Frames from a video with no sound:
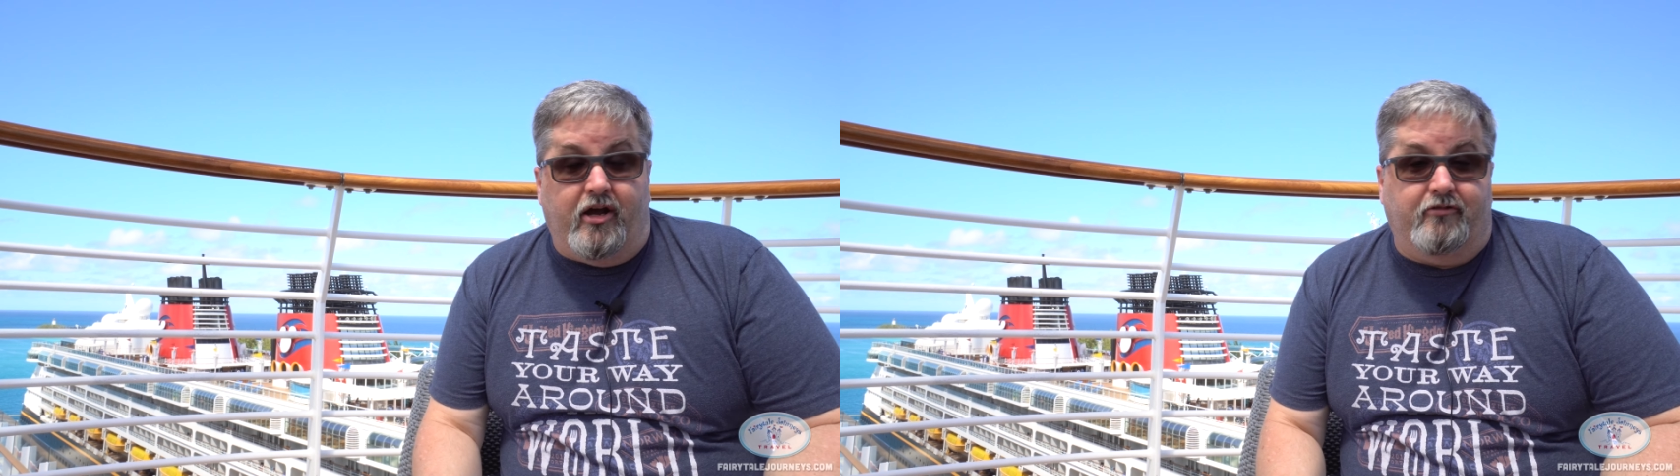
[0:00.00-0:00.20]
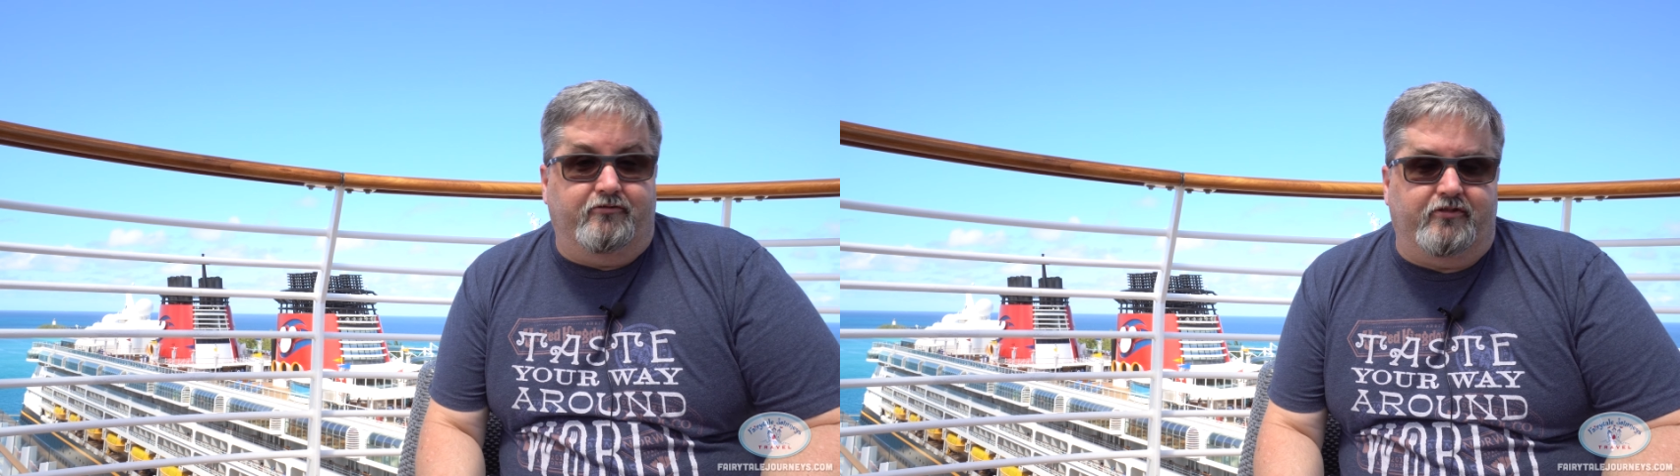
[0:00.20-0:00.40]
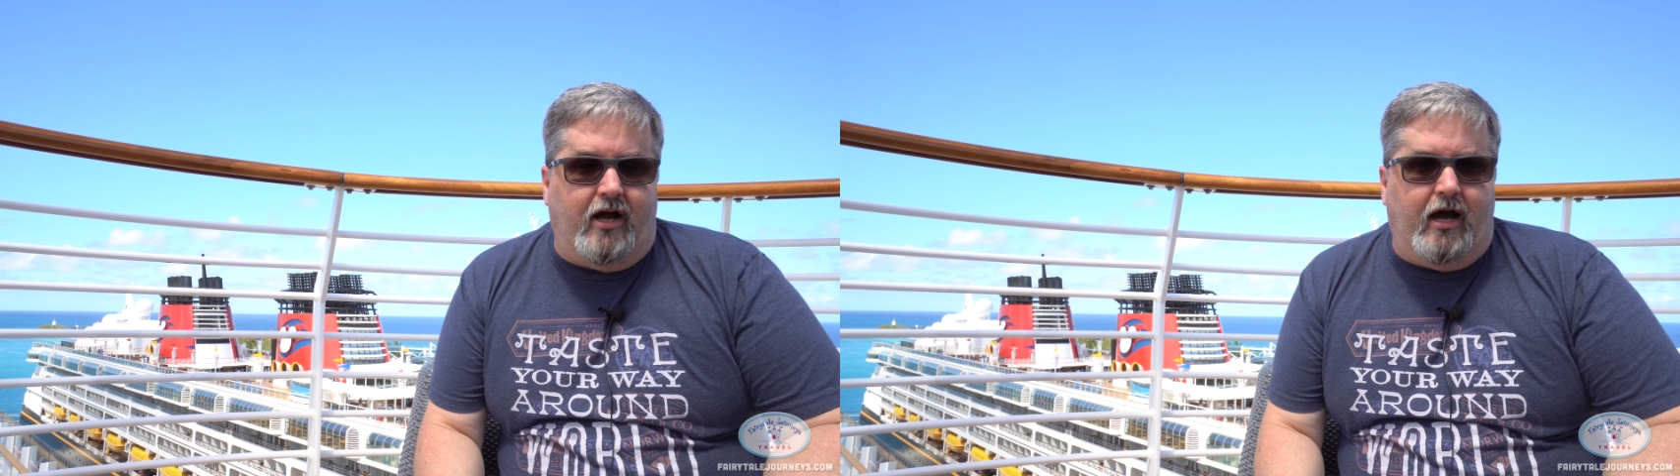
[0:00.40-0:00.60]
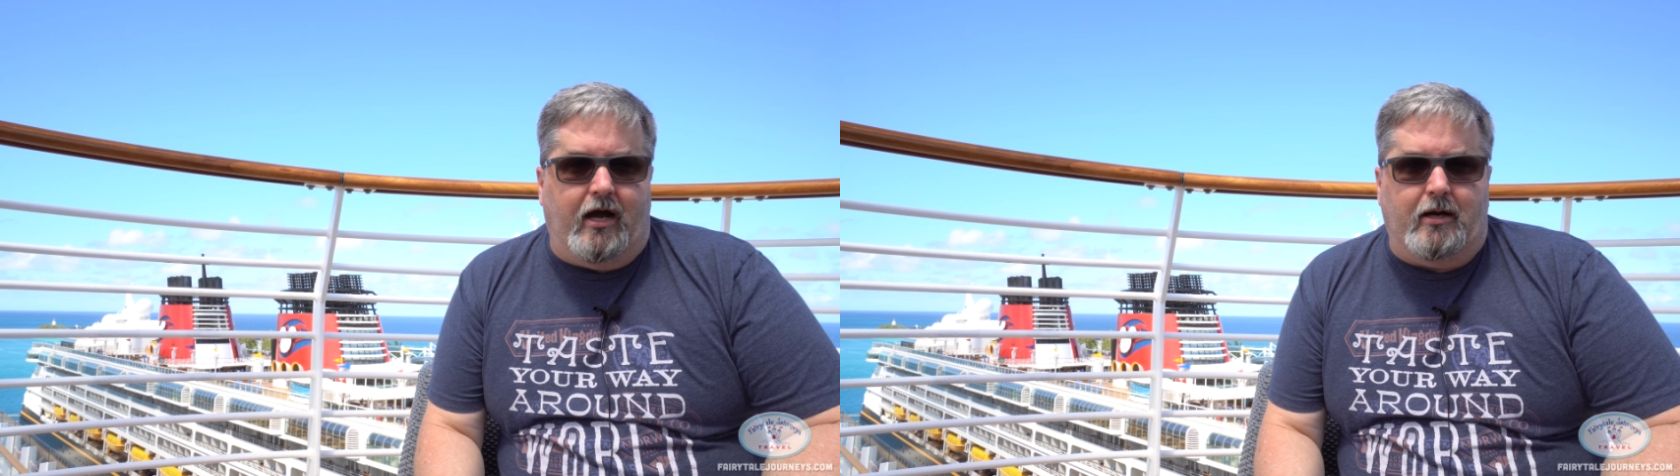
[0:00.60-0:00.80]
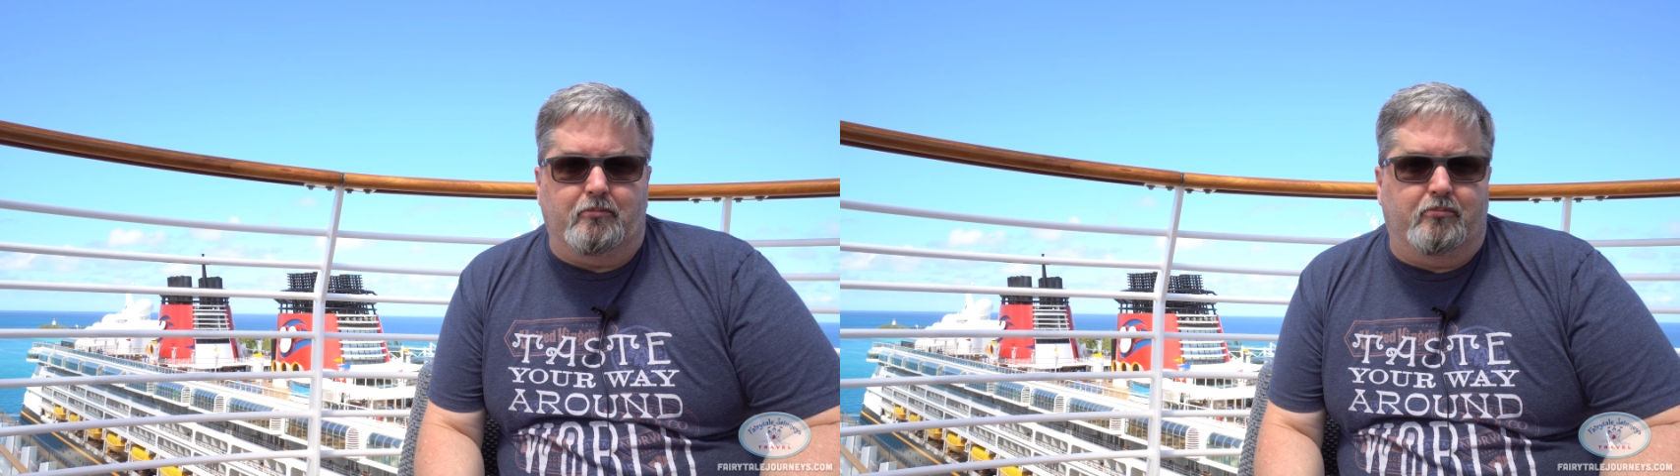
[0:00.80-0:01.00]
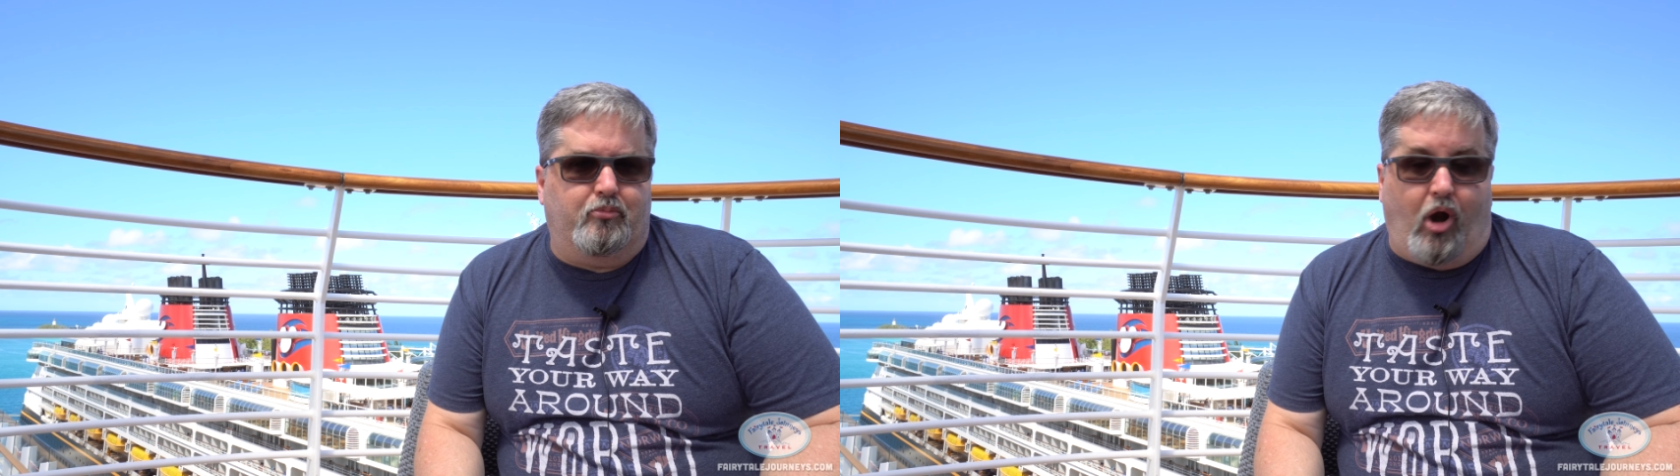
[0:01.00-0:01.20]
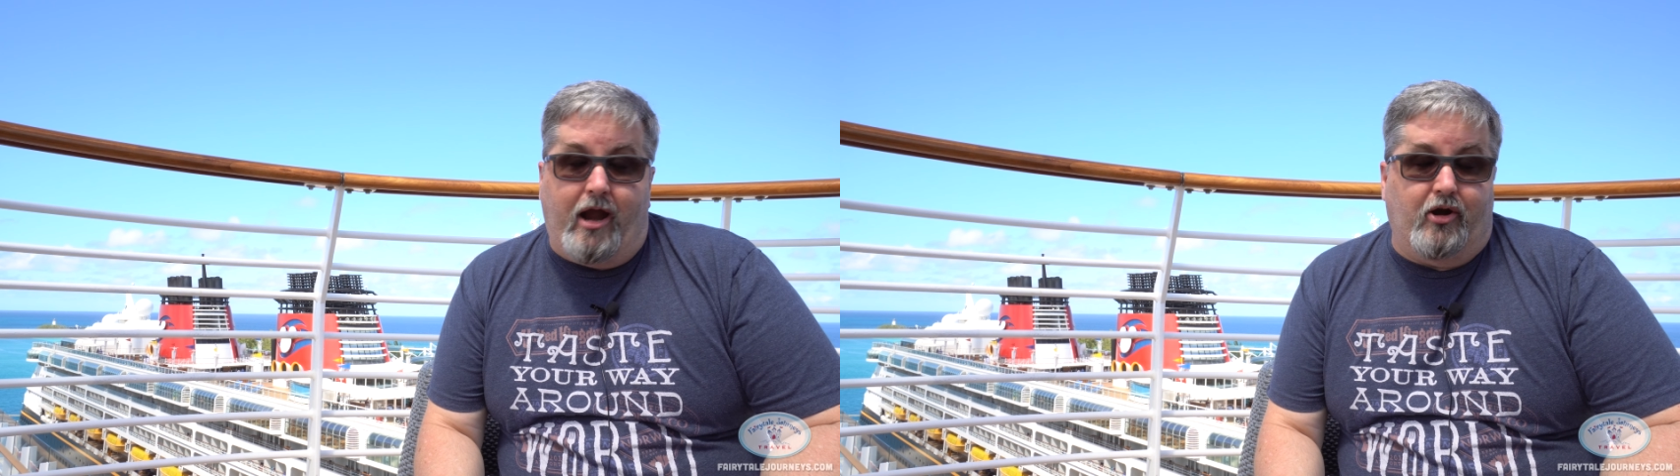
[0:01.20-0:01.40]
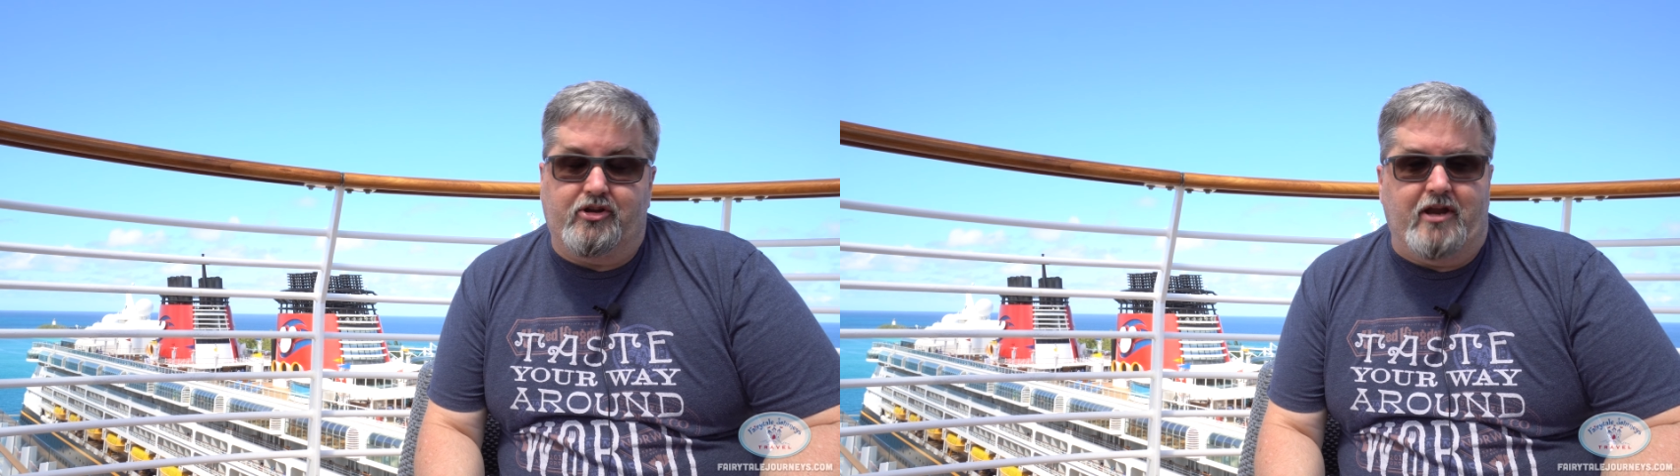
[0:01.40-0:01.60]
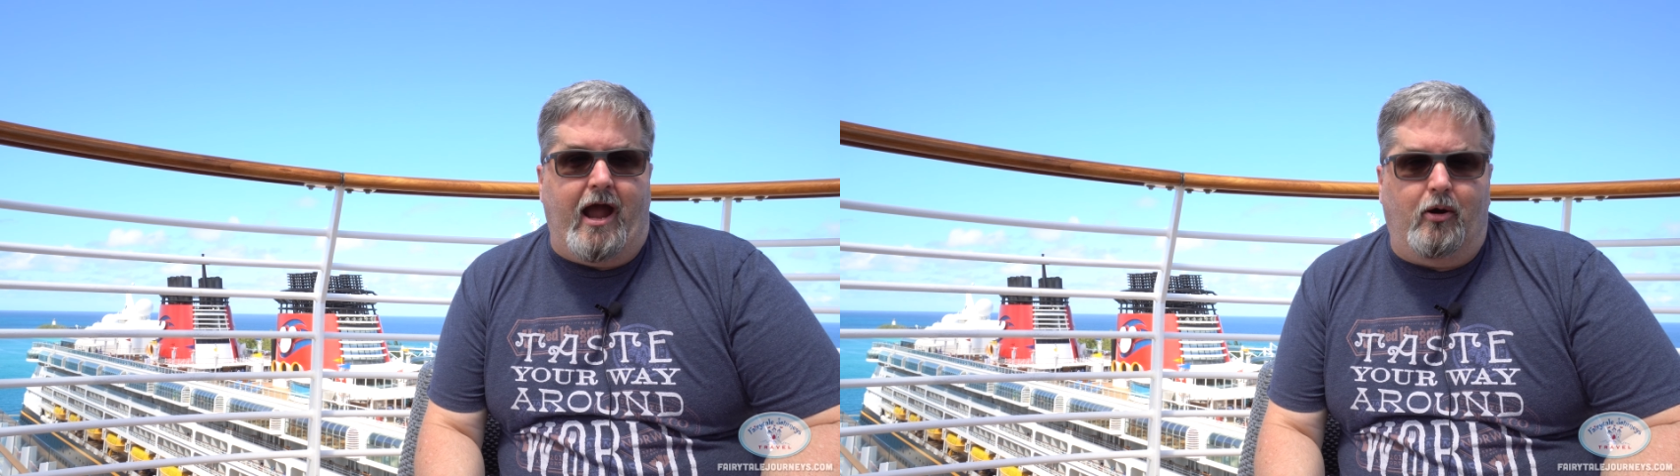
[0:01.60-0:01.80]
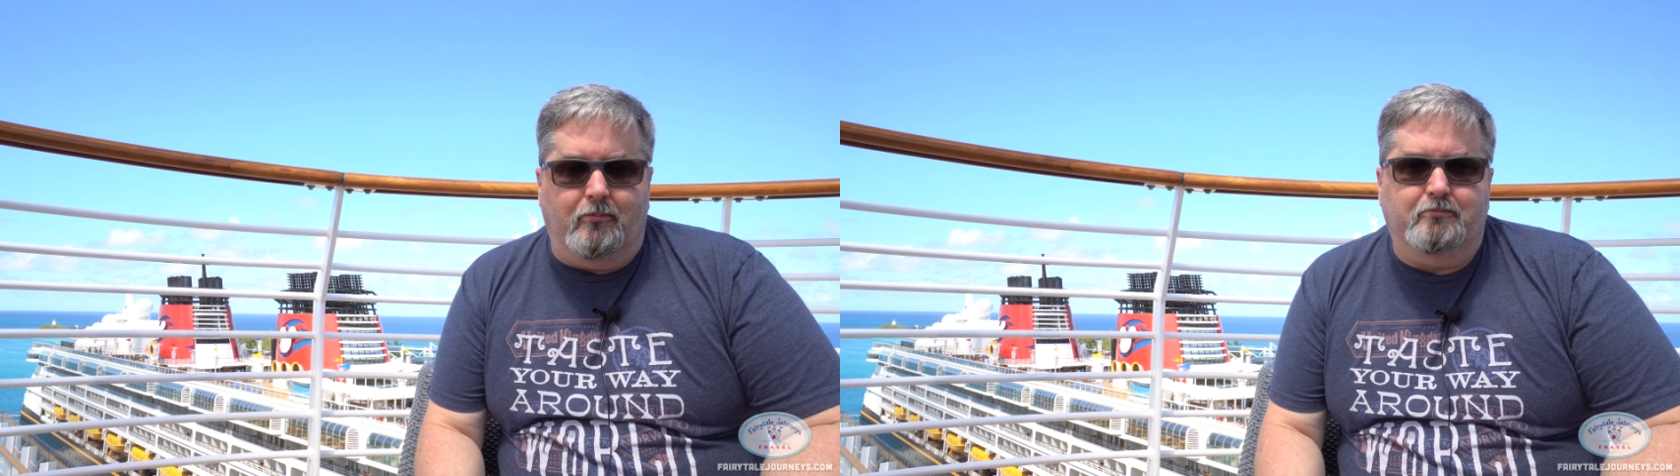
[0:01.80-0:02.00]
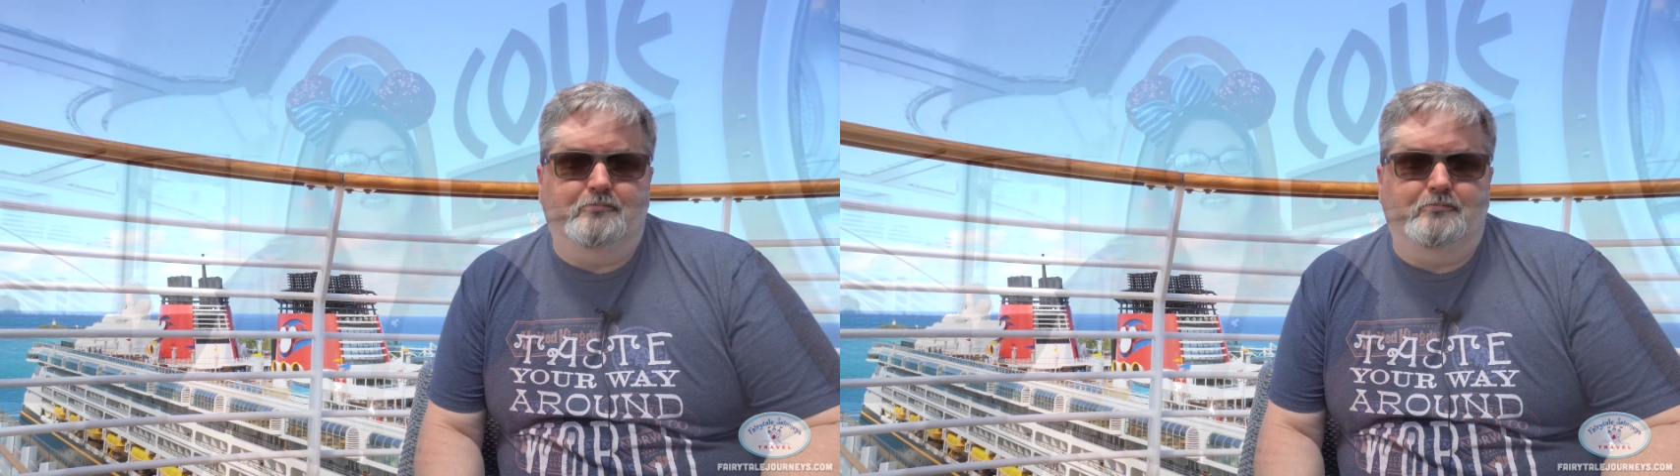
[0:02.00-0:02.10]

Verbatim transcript: of prior to now.